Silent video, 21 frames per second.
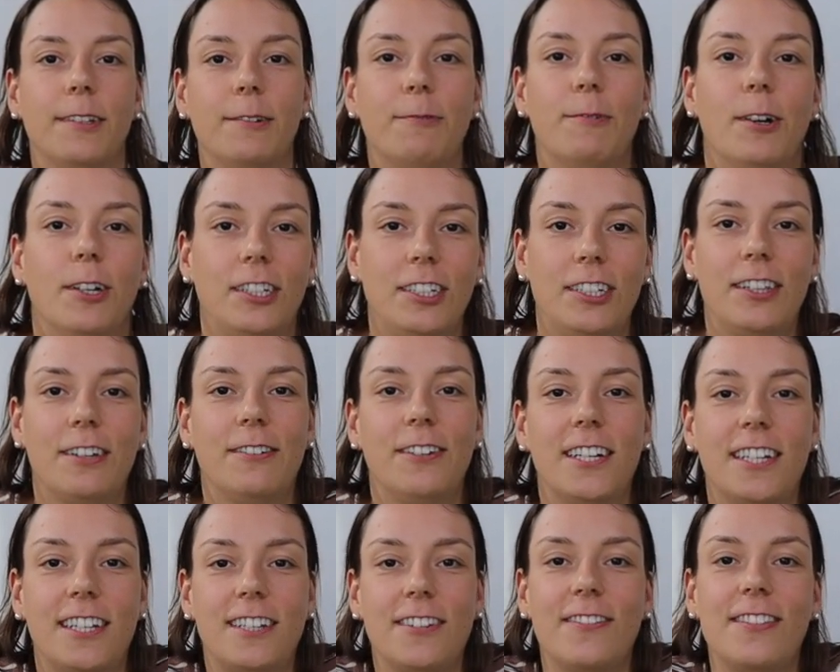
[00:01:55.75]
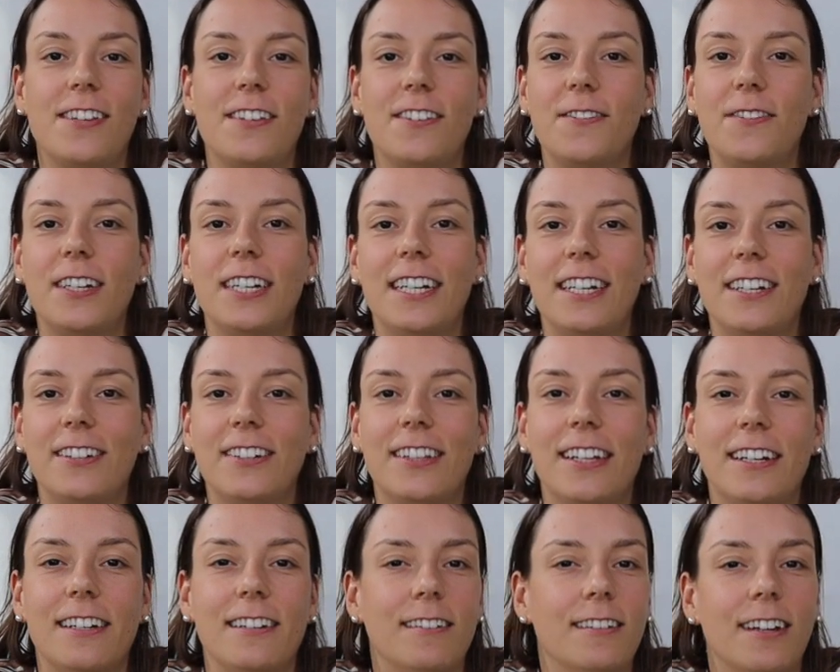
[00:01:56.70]
watch the rest of this video,
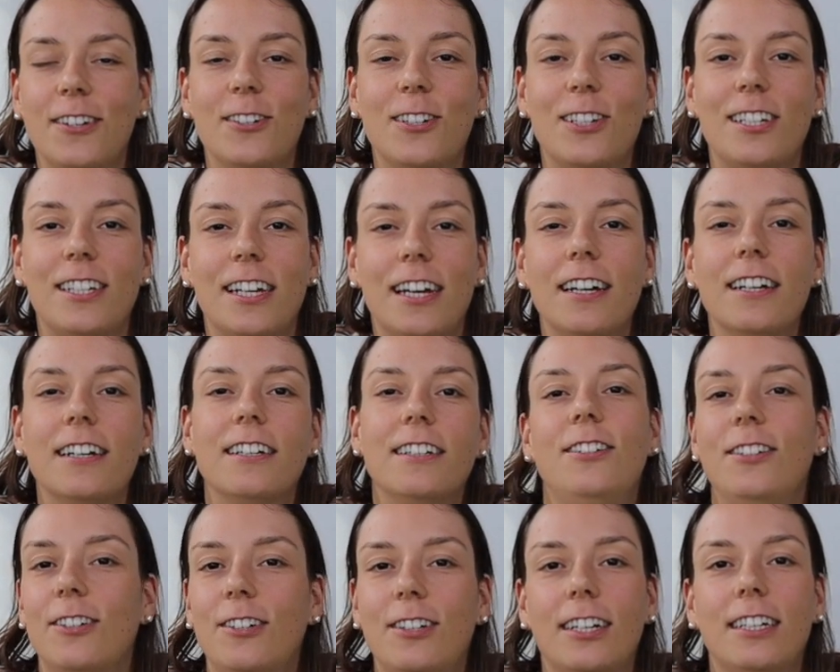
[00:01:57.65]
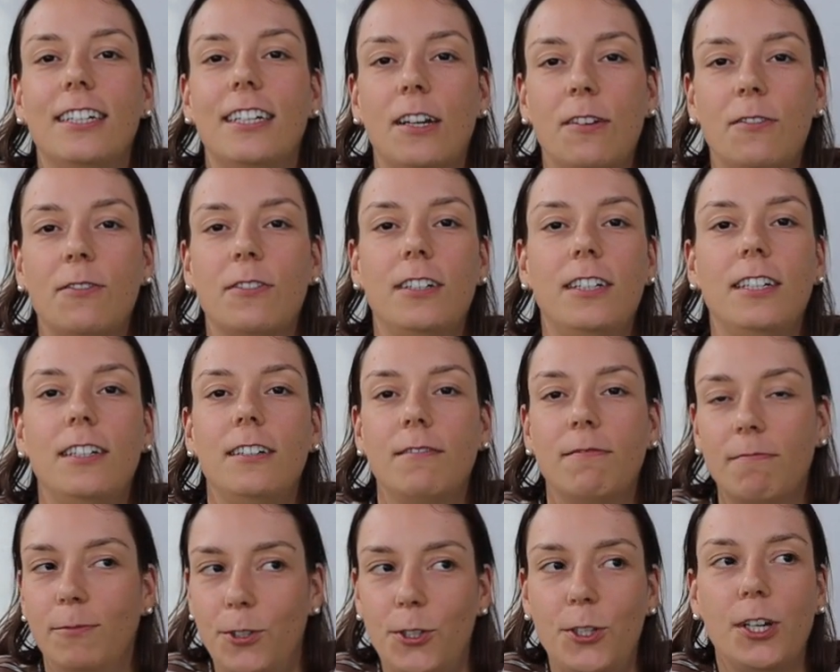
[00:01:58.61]
then you're set. You can definitely
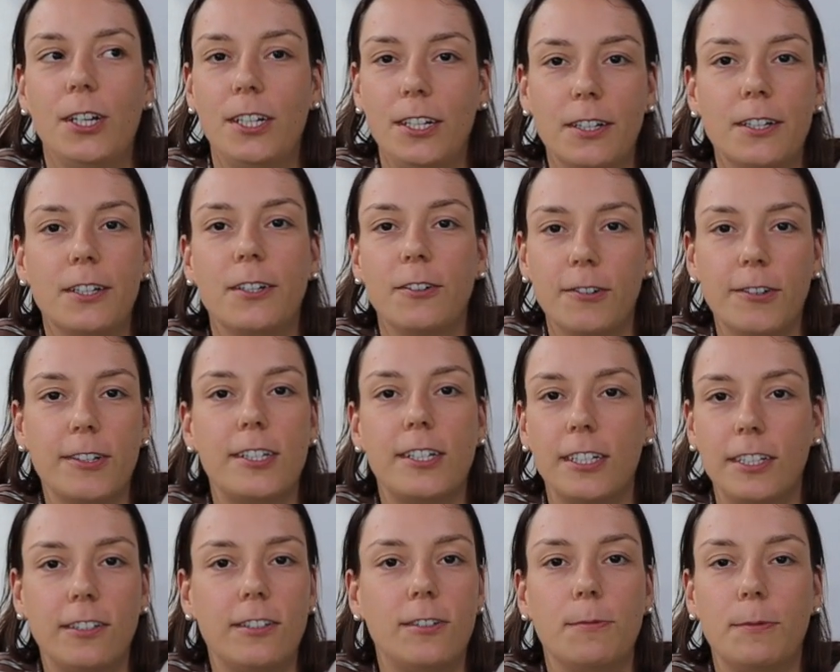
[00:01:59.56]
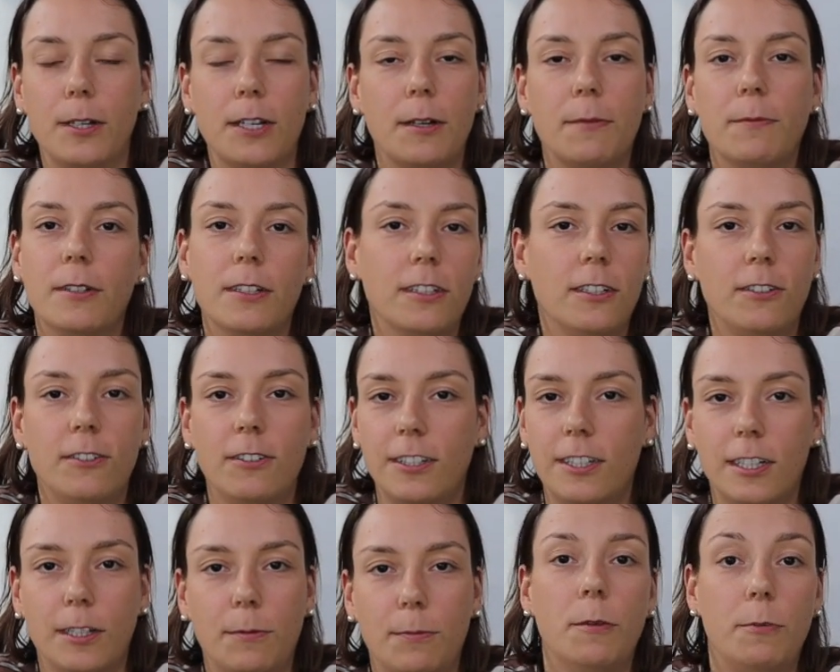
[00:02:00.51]
study linguistics to become a
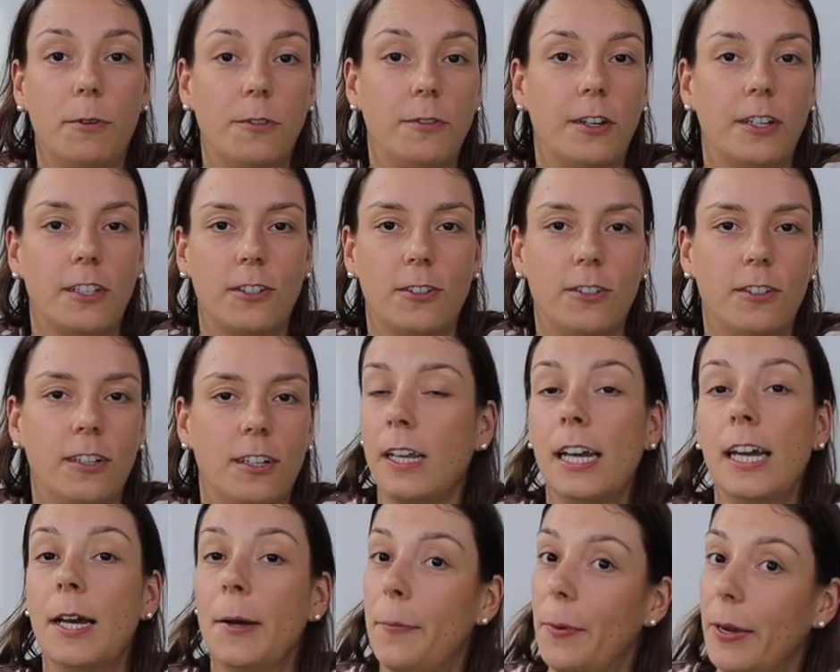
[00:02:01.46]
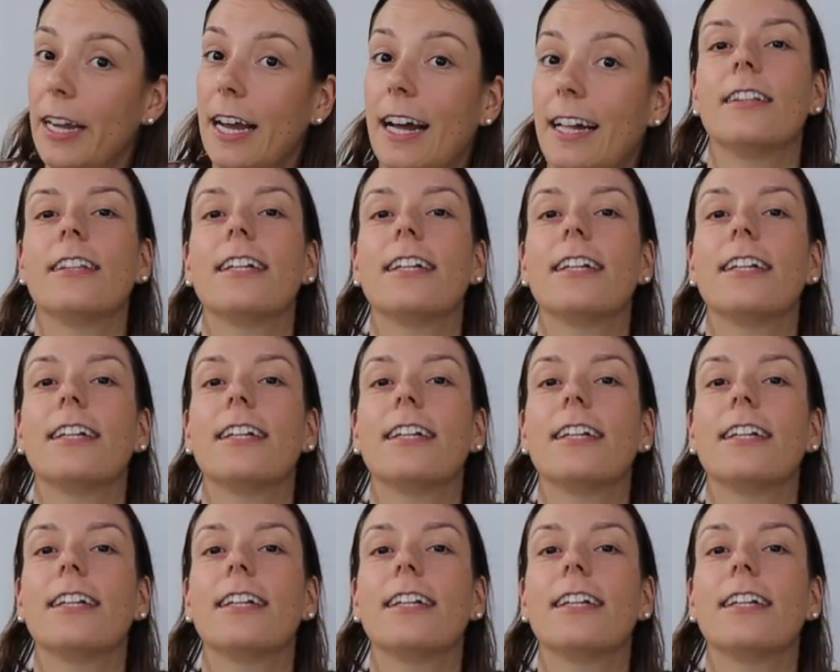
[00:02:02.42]
linguistics professor. But yeah,